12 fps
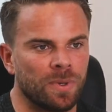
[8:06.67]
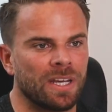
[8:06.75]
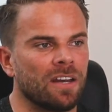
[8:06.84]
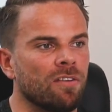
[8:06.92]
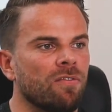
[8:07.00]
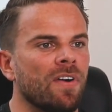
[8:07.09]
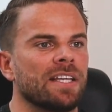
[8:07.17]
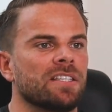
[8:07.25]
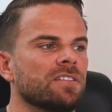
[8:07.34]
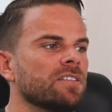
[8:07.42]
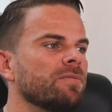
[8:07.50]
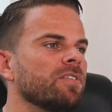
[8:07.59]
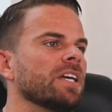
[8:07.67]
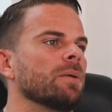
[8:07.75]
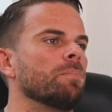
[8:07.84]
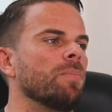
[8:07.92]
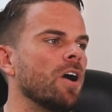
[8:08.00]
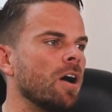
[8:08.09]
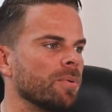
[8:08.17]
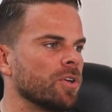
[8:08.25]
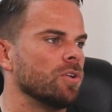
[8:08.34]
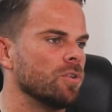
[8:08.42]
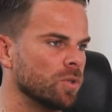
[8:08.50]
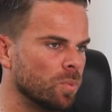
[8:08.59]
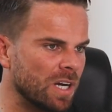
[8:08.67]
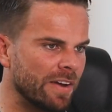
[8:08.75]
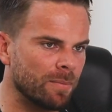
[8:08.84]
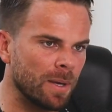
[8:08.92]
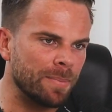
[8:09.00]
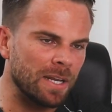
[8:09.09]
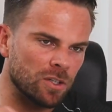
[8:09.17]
we get invited to flipping barbecues or whatever it might be?